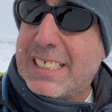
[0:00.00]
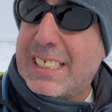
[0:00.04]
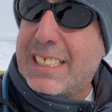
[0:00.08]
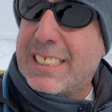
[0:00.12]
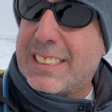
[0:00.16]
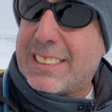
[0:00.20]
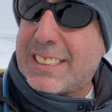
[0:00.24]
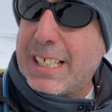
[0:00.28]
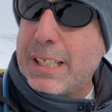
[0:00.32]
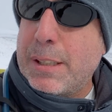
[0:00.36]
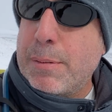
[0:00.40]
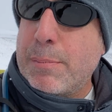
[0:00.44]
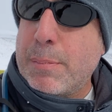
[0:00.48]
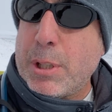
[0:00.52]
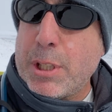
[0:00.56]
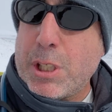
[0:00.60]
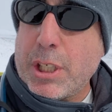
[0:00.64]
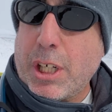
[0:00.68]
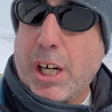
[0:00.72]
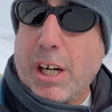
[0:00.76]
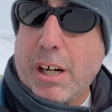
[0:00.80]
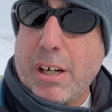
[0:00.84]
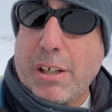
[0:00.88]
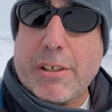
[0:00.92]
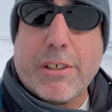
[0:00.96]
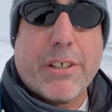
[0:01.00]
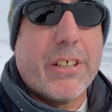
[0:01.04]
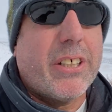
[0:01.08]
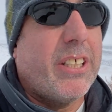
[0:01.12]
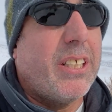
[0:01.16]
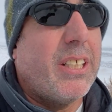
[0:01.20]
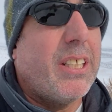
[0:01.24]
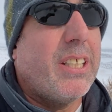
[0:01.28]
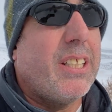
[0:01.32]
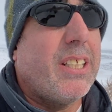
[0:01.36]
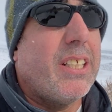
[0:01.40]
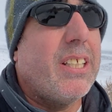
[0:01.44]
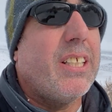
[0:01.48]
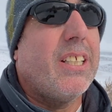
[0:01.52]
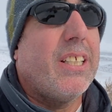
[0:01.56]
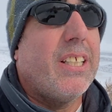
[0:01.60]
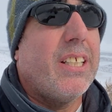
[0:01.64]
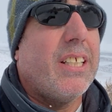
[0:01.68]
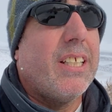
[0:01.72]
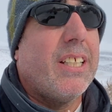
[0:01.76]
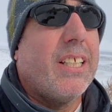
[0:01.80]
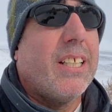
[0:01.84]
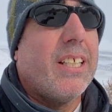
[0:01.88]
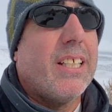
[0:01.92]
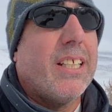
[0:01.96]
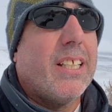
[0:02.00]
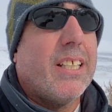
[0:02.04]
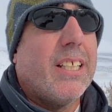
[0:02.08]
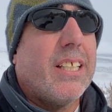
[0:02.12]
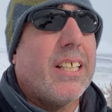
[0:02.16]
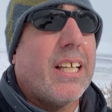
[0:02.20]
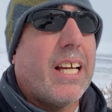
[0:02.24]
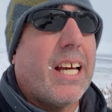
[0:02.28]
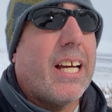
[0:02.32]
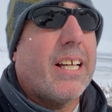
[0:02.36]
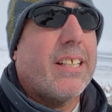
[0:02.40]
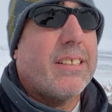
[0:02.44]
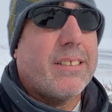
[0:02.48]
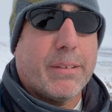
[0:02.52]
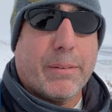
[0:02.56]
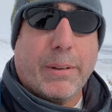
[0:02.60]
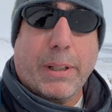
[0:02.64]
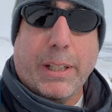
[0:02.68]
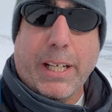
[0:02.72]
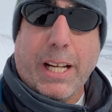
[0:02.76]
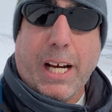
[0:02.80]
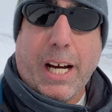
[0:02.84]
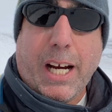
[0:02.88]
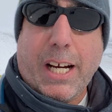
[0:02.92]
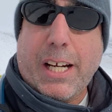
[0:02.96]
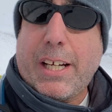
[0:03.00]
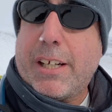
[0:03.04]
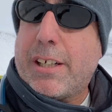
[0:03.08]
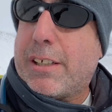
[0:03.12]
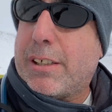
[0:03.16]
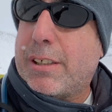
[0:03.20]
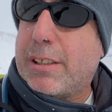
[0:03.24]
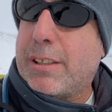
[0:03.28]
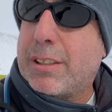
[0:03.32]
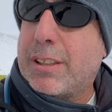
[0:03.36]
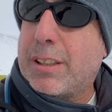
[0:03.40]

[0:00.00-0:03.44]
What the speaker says: getting much harder as I'm getting higher